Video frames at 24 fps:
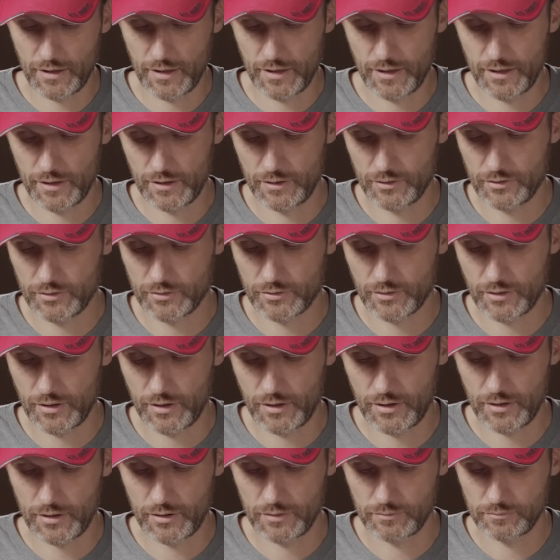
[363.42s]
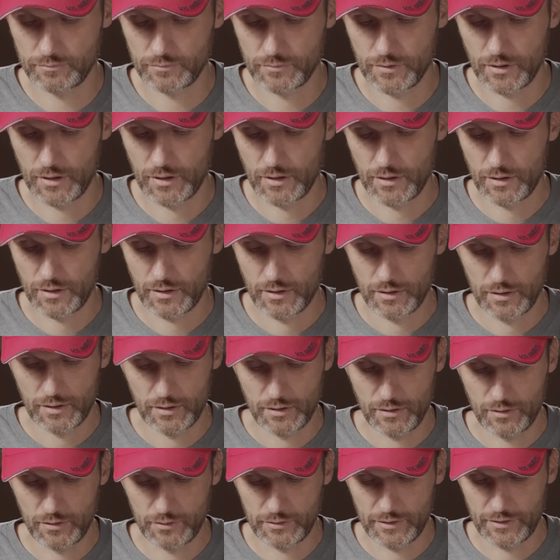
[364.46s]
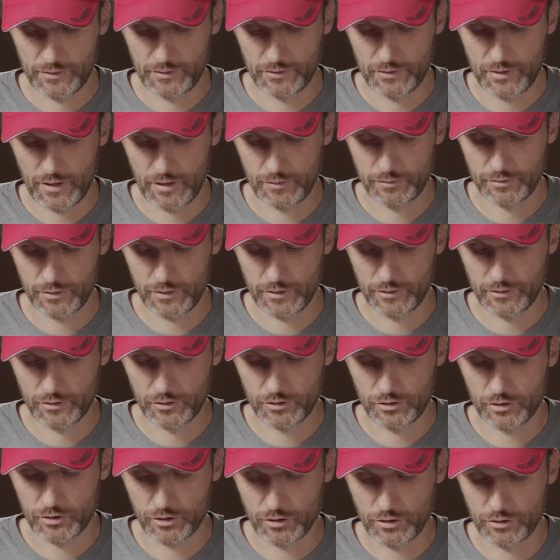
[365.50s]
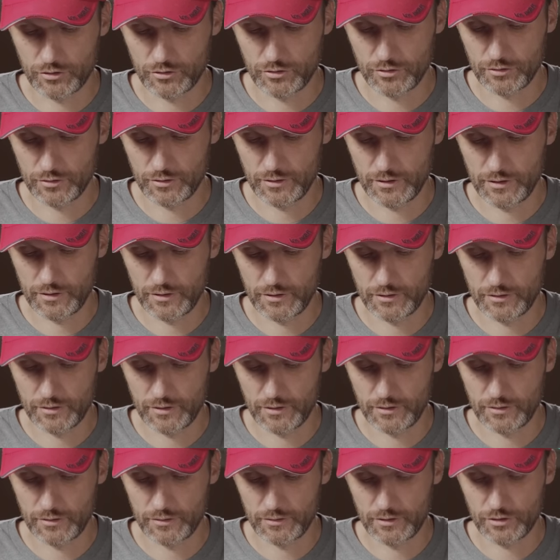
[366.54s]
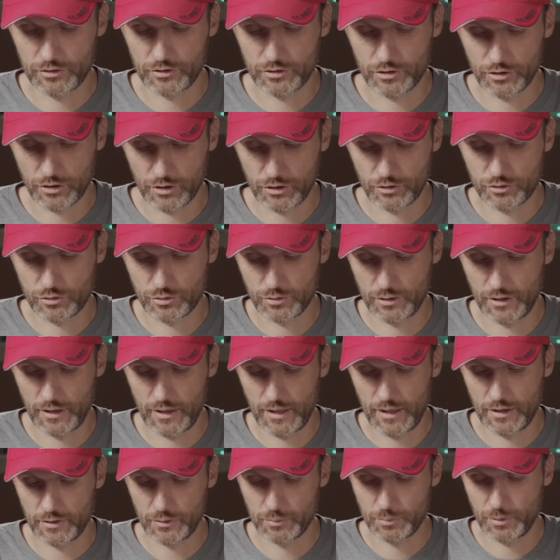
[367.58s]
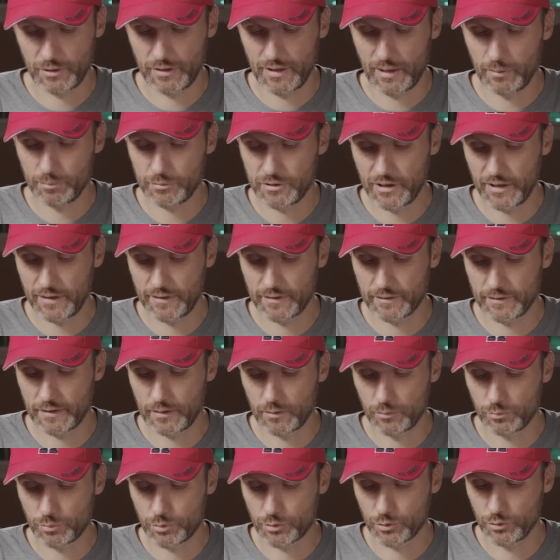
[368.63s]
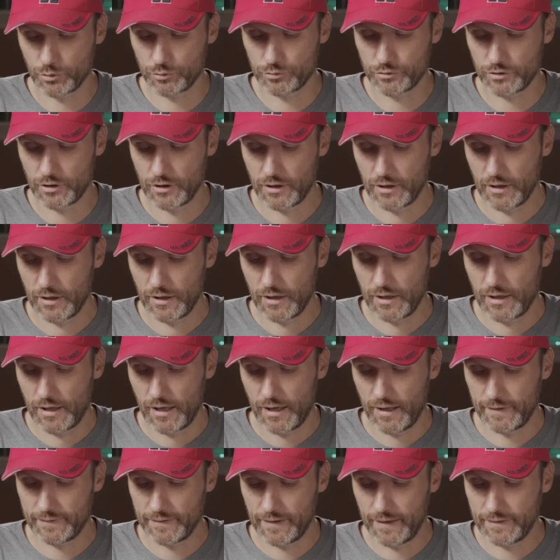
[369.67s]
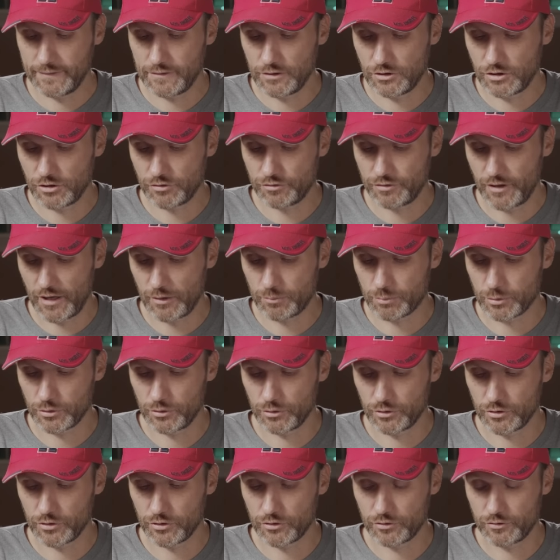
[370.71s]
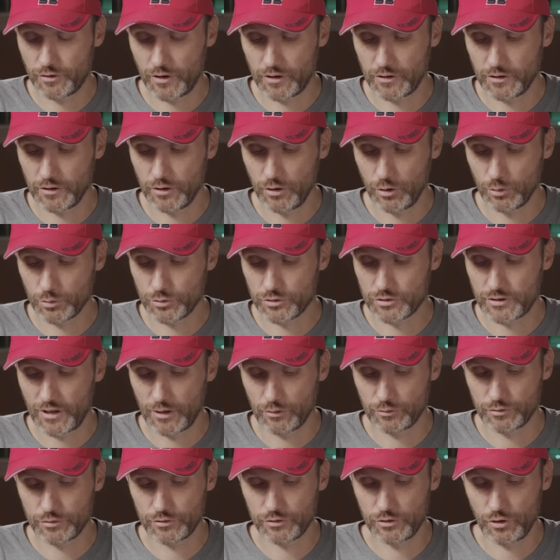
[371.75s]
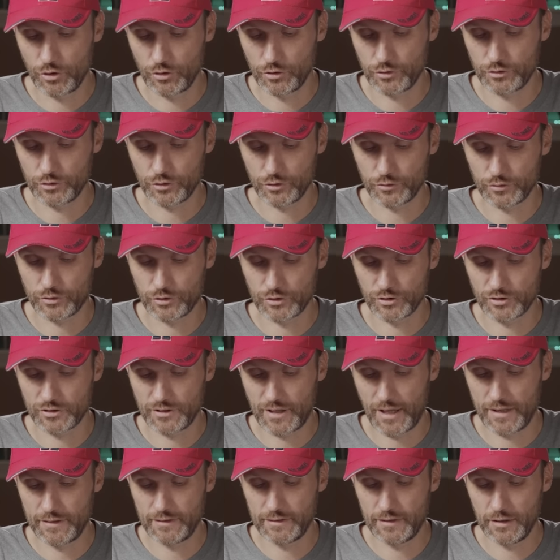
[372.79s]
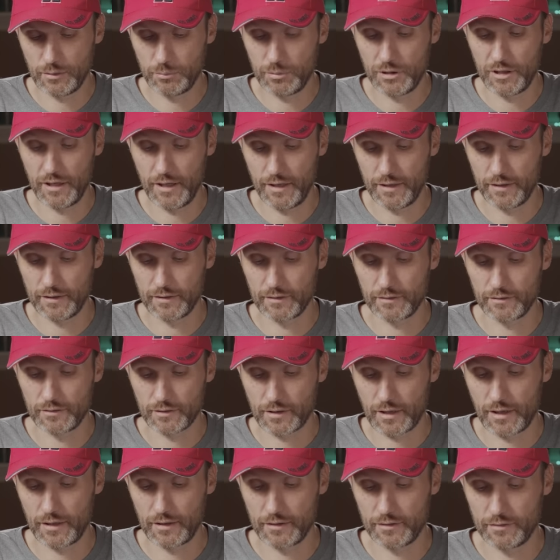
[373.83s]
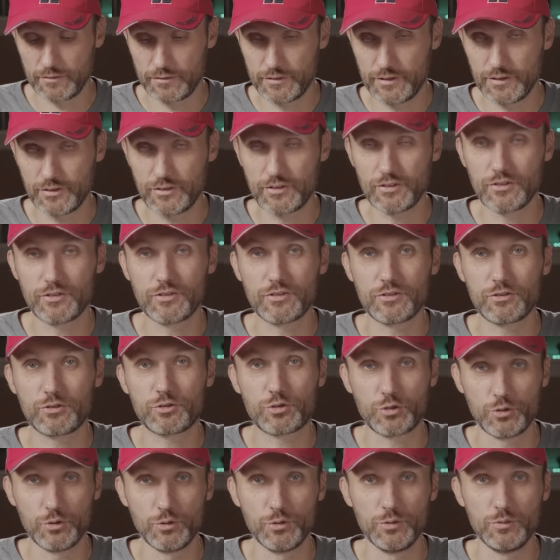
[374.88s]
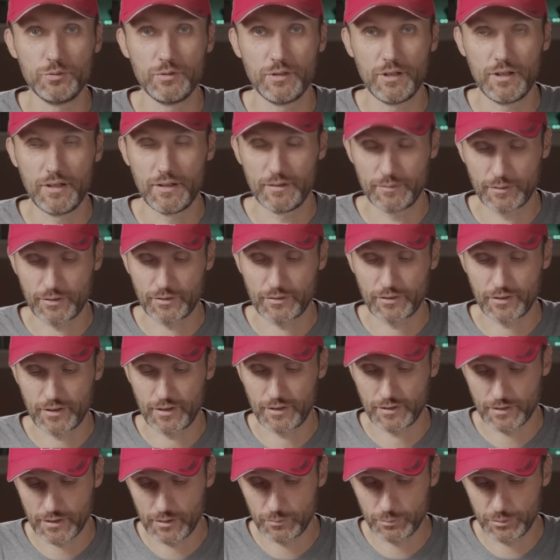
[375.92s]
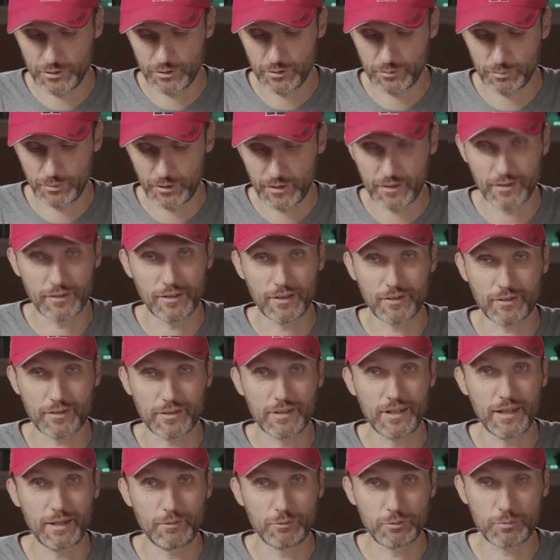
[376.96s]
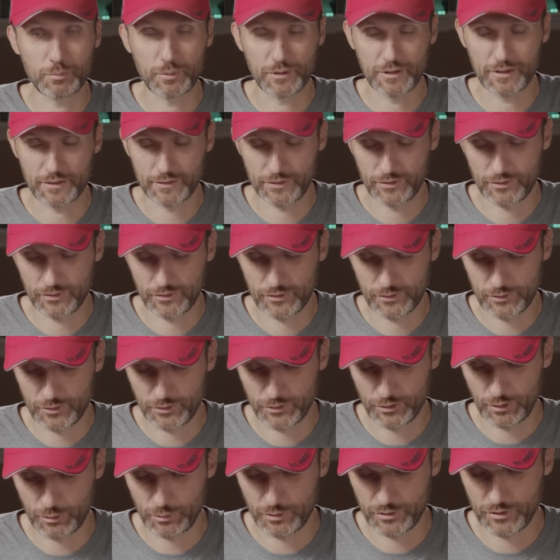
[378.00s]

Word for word: highs, um, all that stuff. As the circuitry, the, the circuitry has been updated and improved. The NTG5 produces very low self noise of just 10 dBA. Okay, if this is true, because again companies make a lot of claims but then it turns out